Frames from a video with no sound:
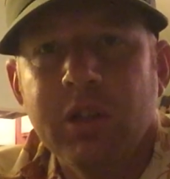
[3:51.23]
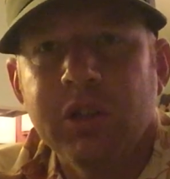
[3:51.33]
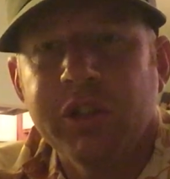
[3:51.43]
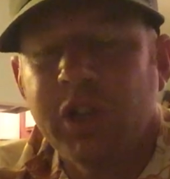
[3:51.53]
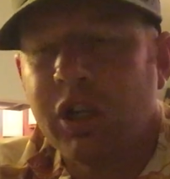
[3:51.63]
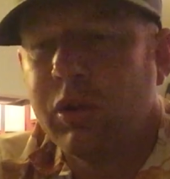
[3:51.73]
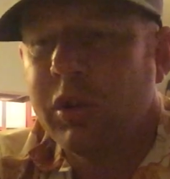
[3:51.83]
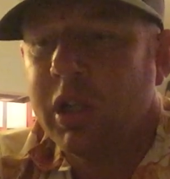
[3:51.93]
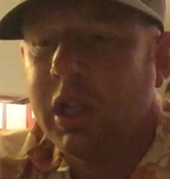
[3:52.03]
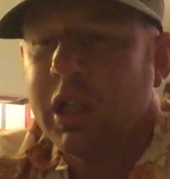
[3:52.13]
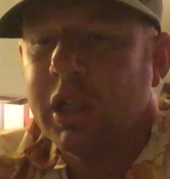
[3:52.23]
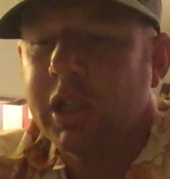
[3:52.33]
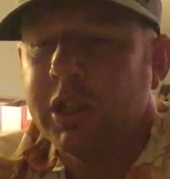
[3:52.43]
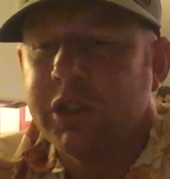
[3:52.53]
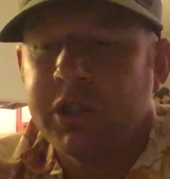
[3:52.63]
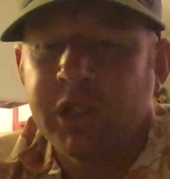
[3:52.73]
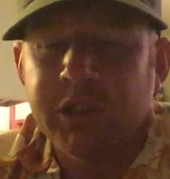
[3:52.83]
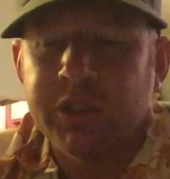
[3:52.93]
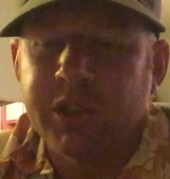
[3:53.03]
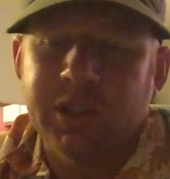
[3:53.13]
So
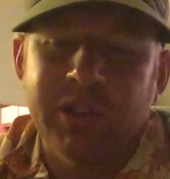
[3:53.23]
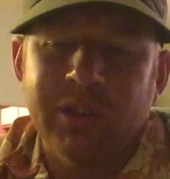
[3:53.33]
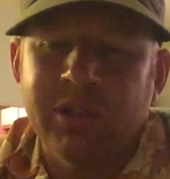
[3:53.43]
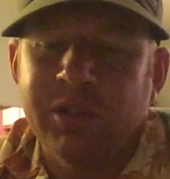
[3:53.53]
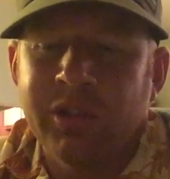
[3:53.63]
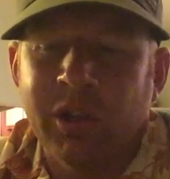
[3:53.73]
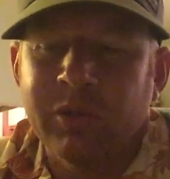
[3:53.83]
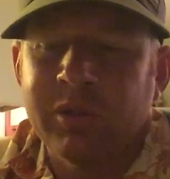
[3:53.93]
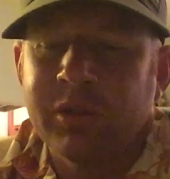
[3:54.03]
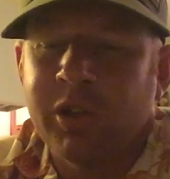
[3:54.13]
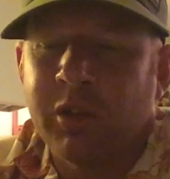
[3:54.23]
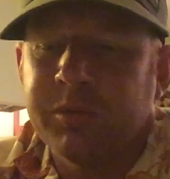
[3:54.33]
just don't